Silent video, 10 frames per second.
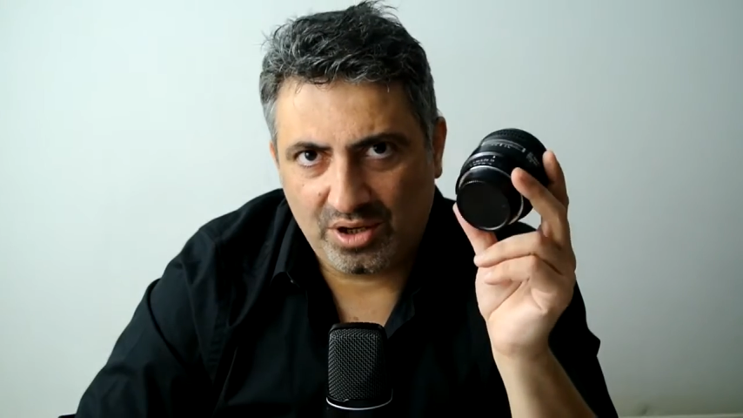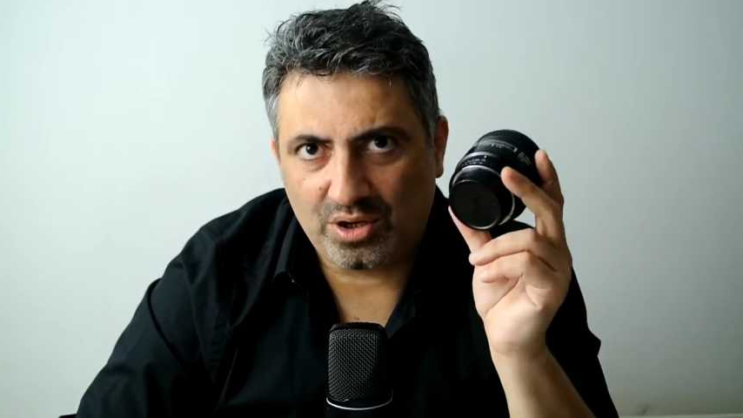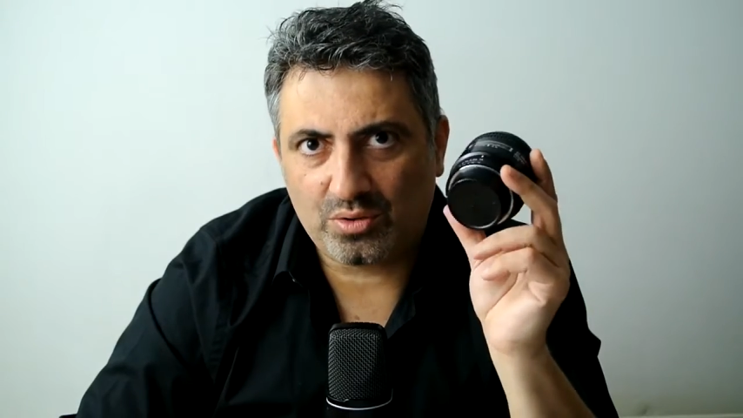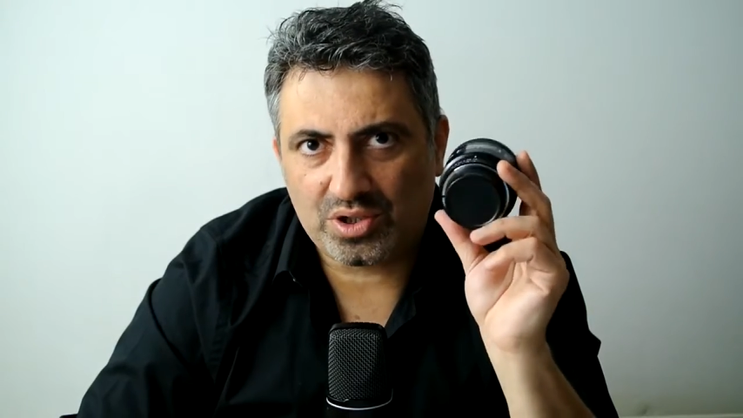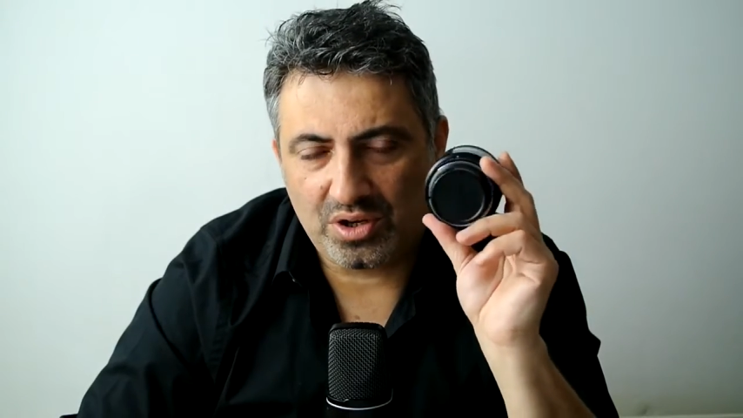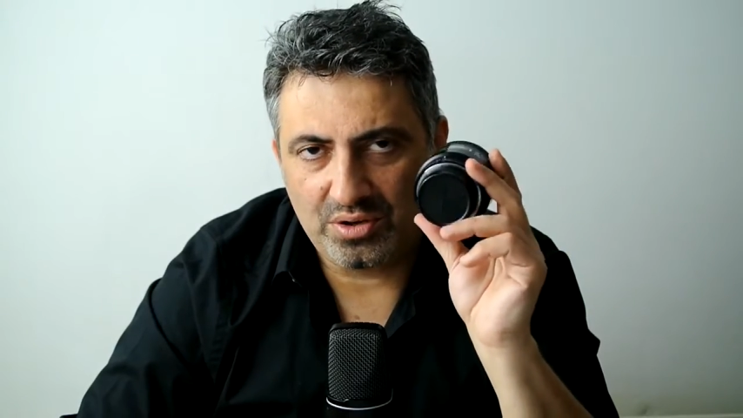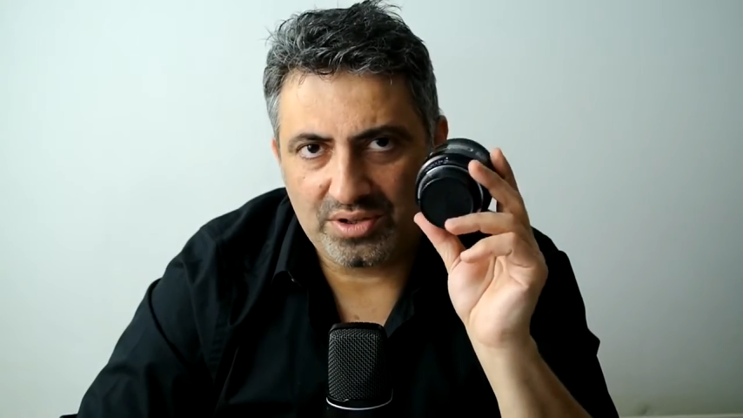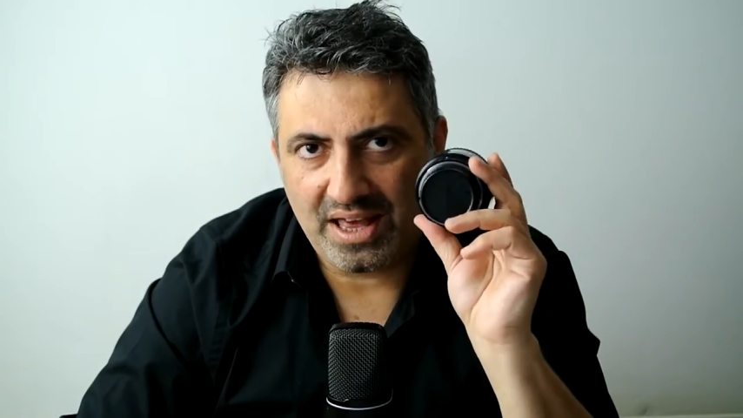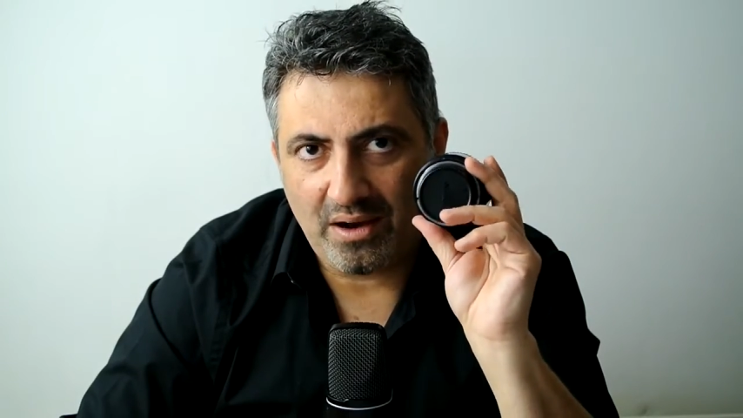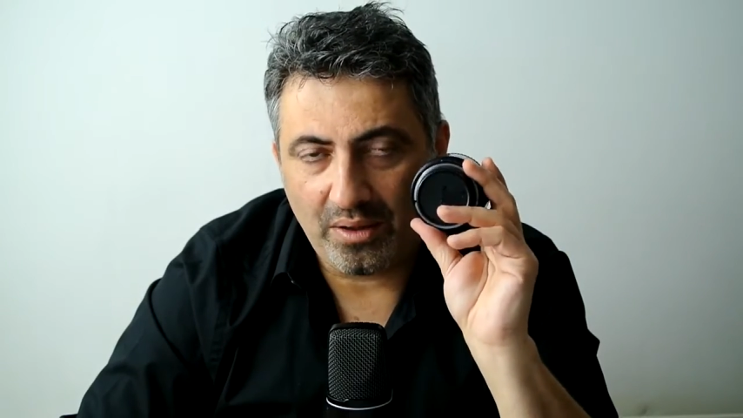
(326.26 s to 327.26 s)
you can also
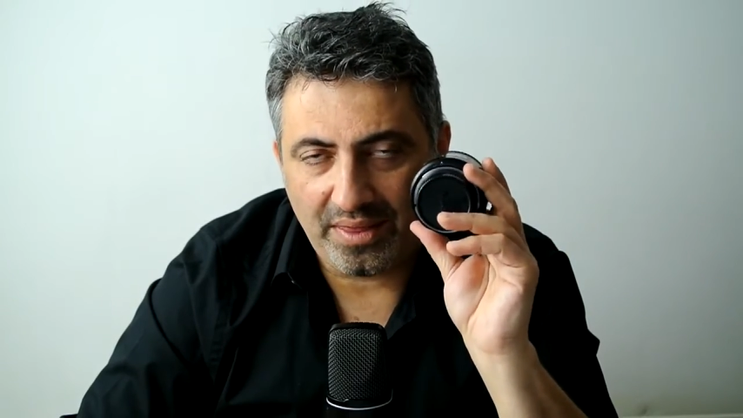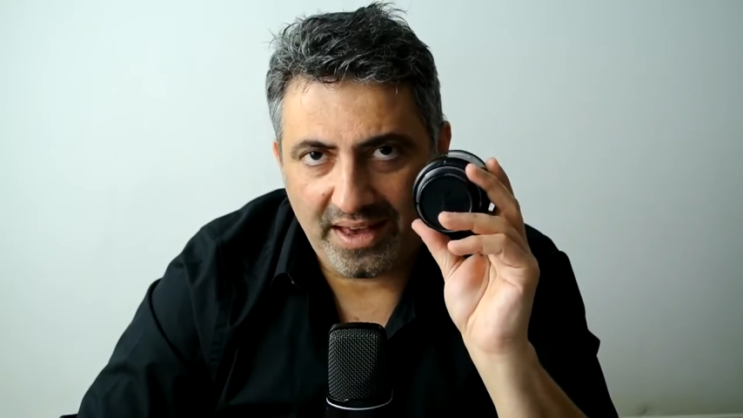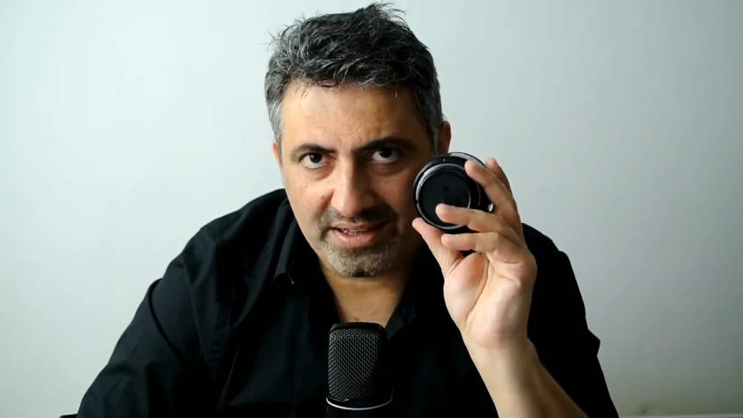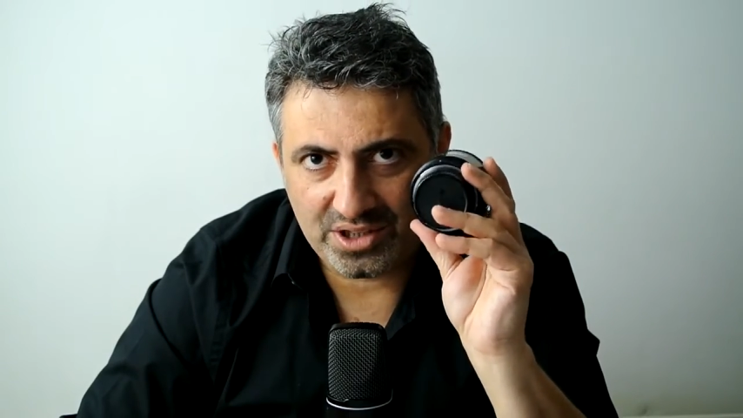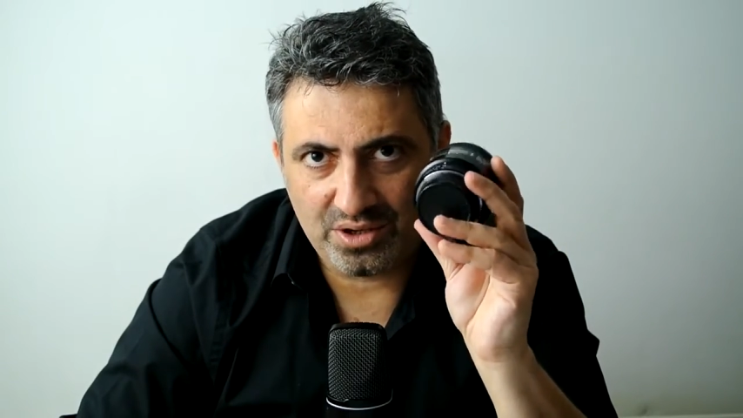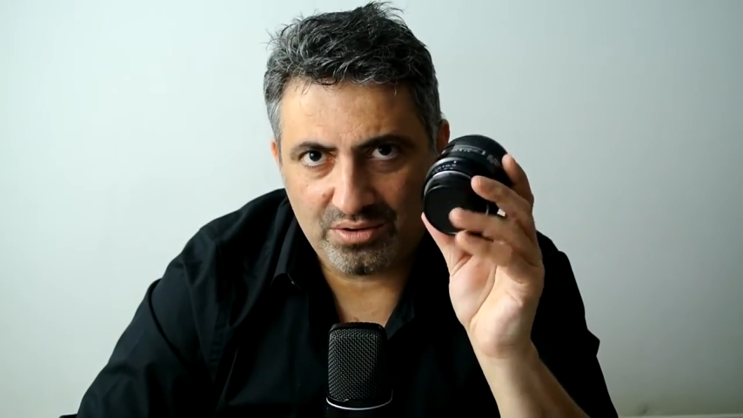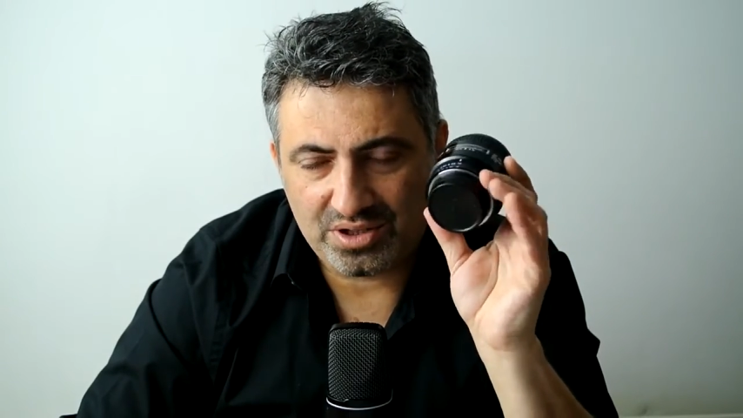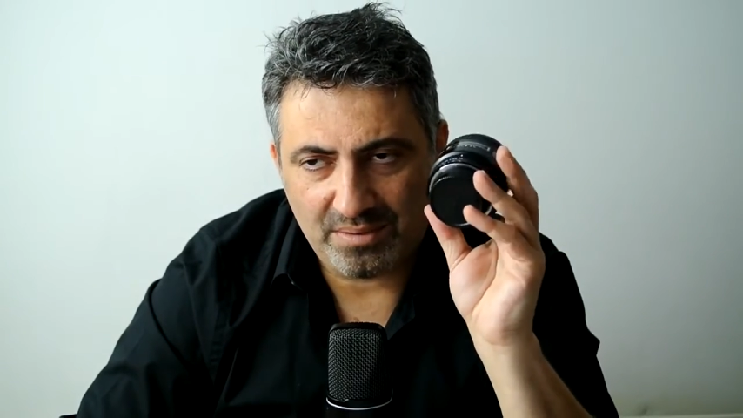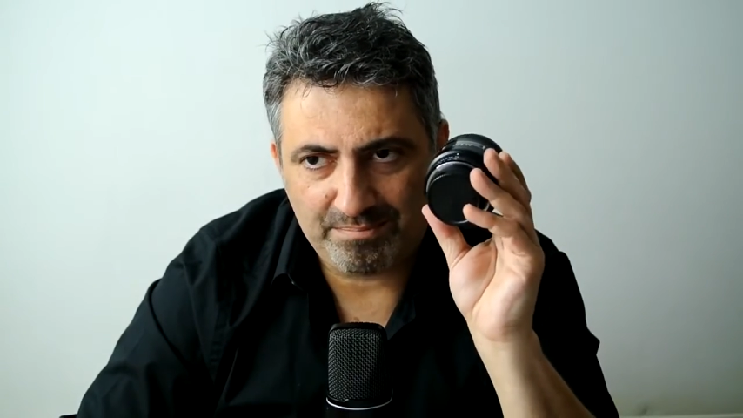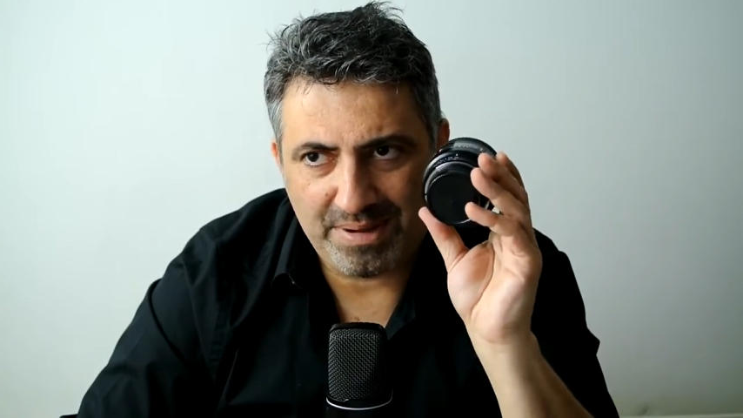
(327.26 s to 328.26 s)
use that on there too.
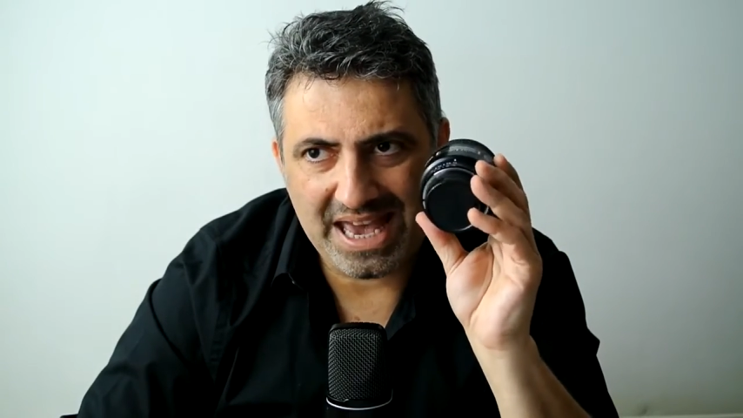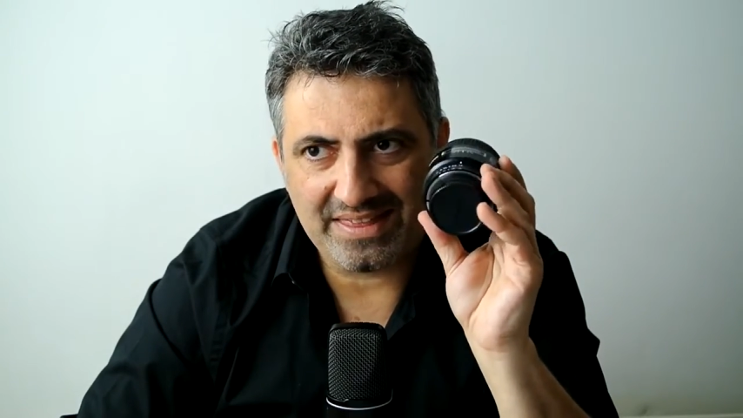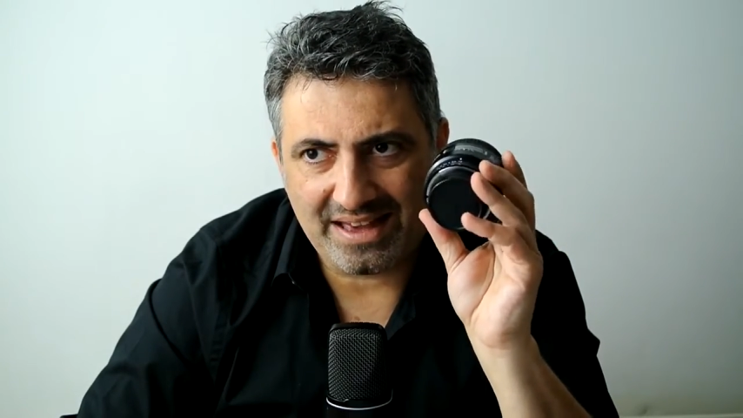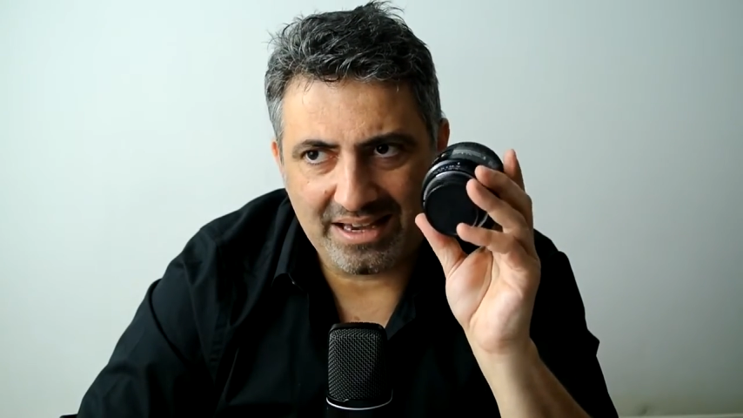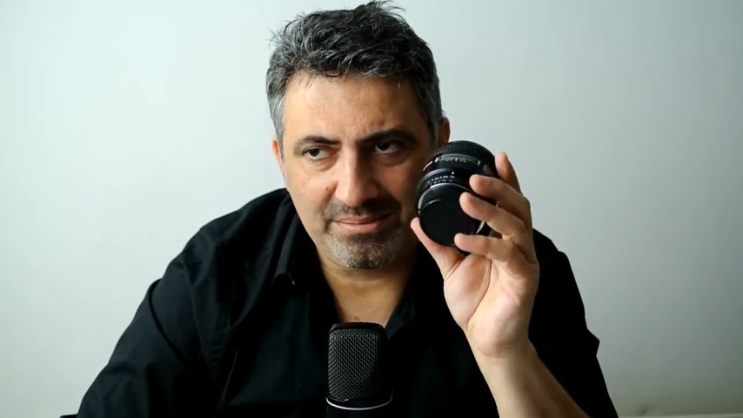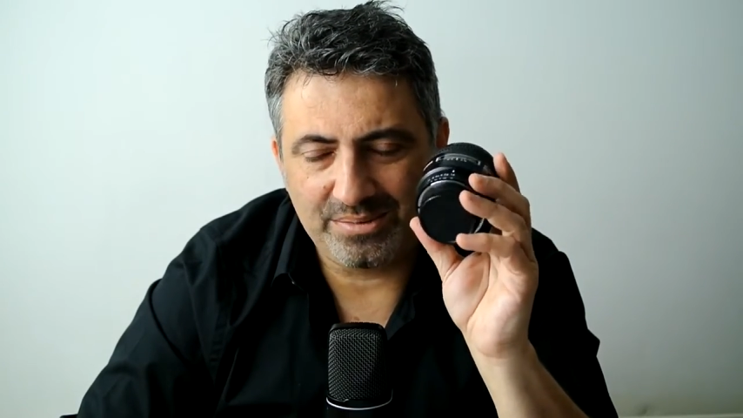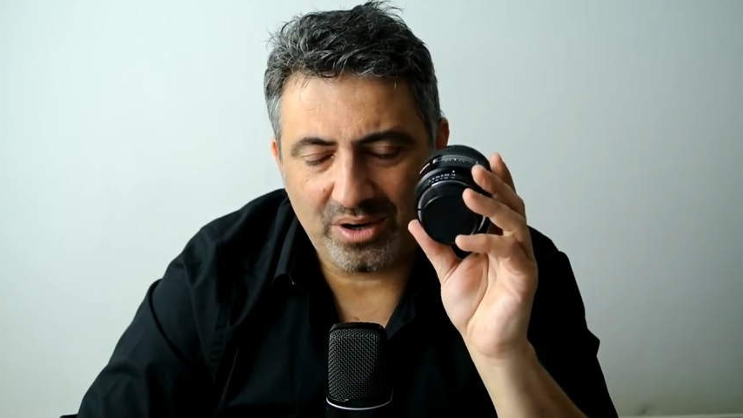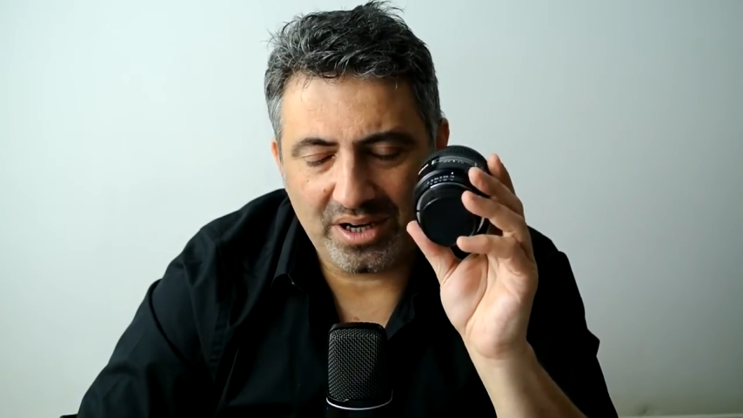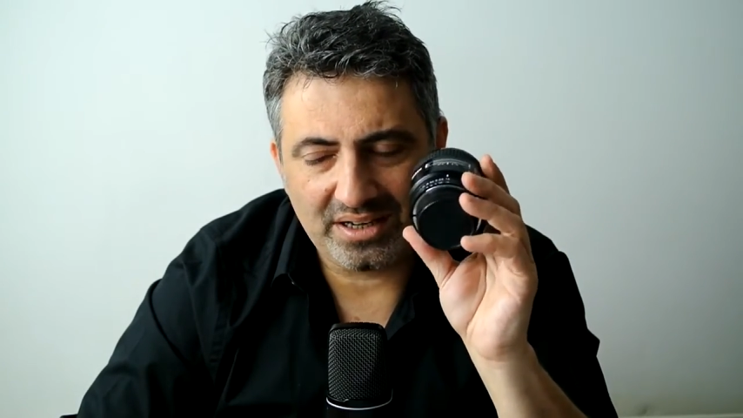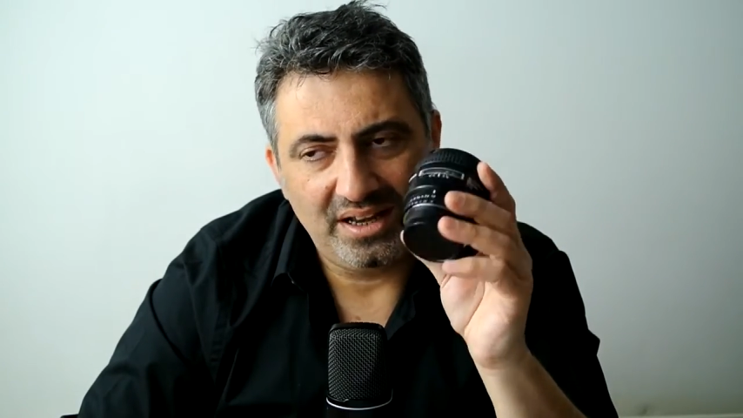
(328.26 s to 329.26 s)
So bear that in
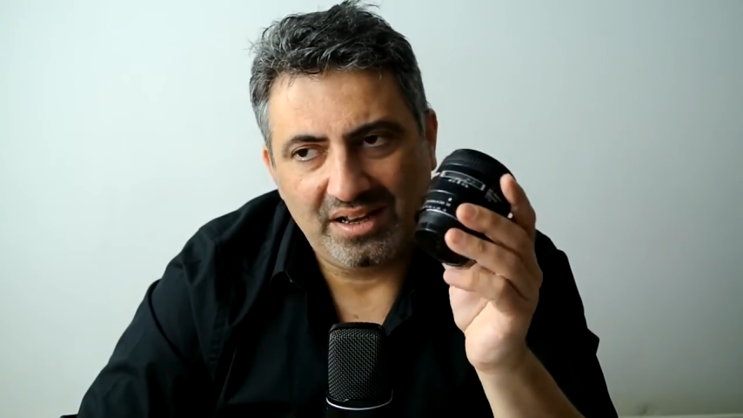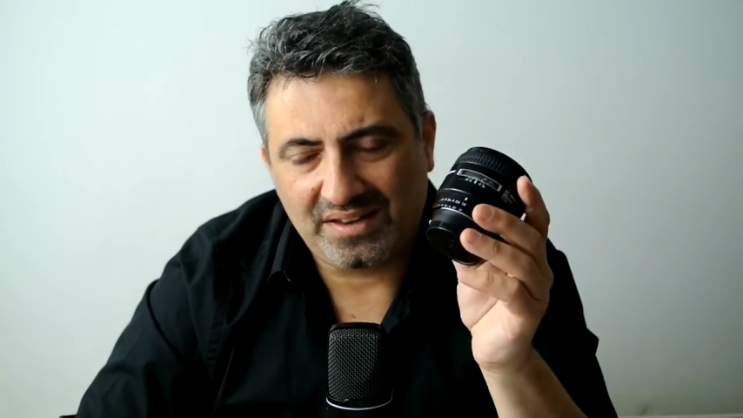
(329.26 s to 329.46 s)
mind.